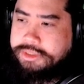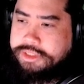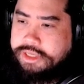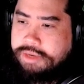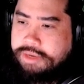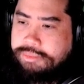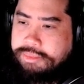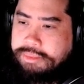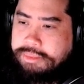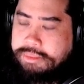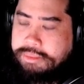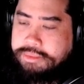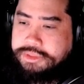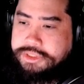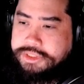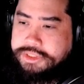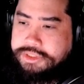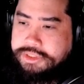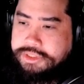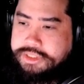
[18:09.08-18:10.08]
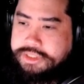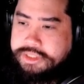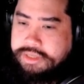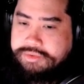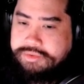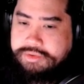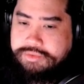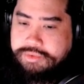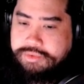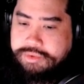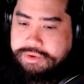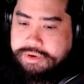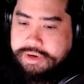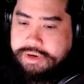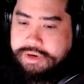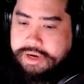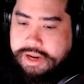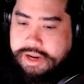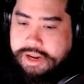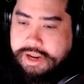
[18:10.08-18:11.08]
and remember to start saving for
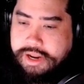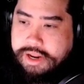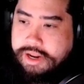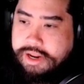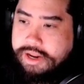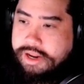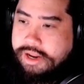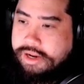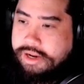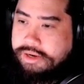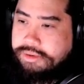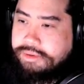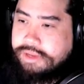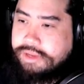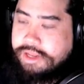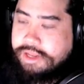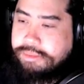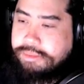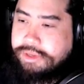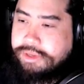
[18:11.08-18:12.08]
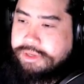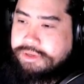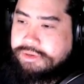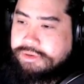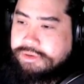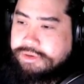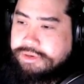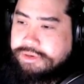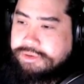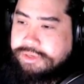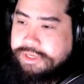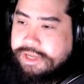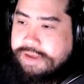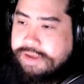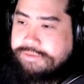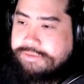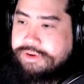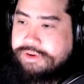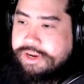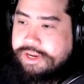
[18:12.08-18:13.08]
anime agree
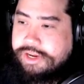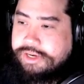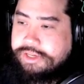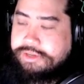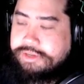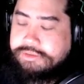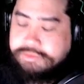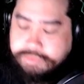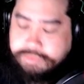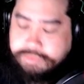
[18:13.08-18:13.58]
after Annie, for